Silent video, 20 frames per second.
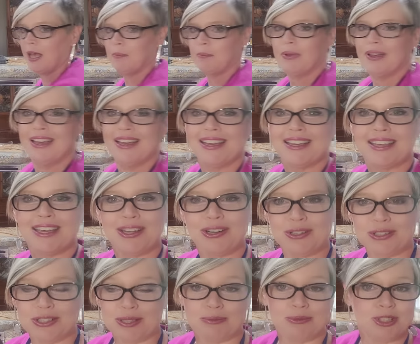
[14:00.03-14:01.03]
up, get
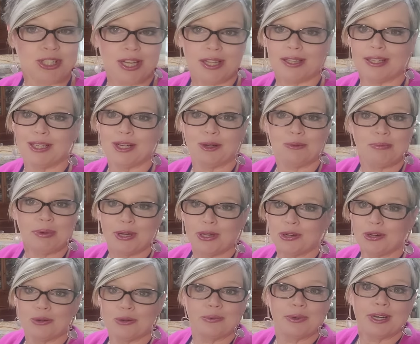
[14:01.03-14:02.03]
her some jelly or
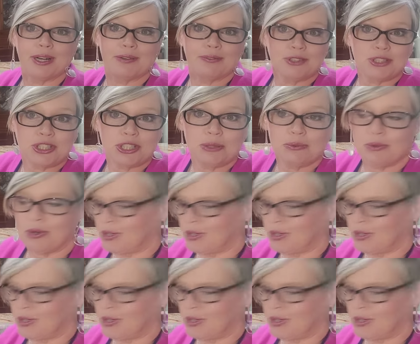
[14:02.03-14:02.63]
butter or whatever she